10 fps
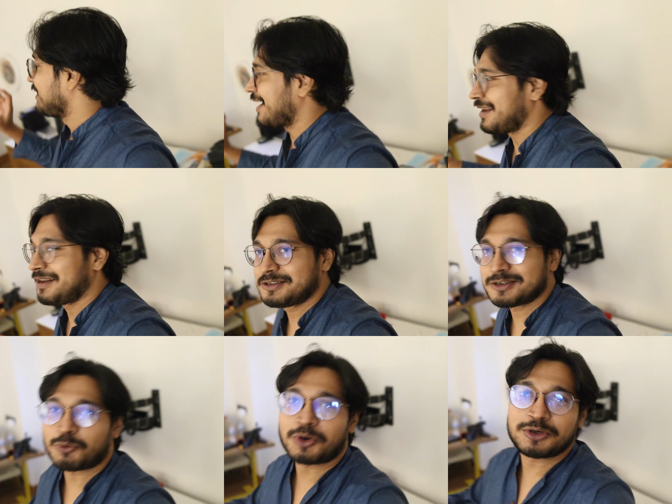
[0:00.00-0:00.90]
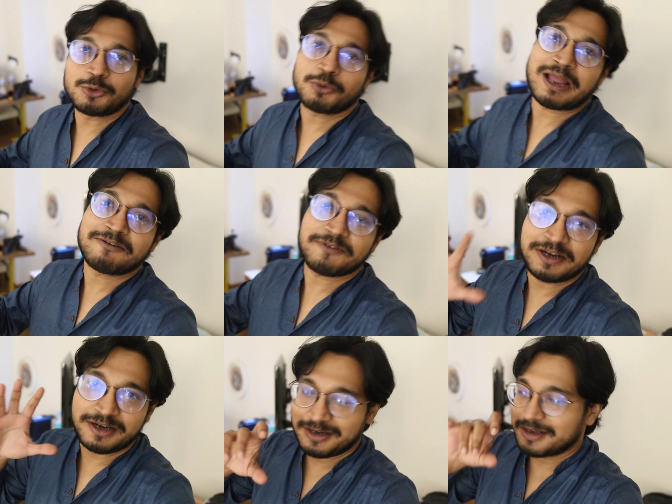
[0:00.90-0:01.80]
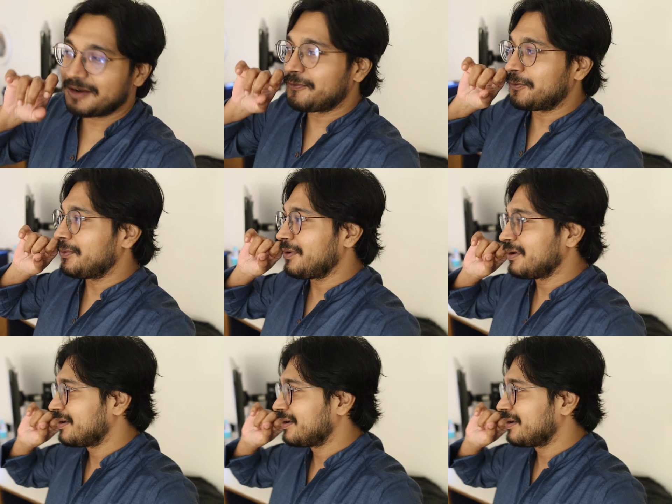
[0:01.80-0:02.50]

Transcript: Karen just wanted to have Indian food,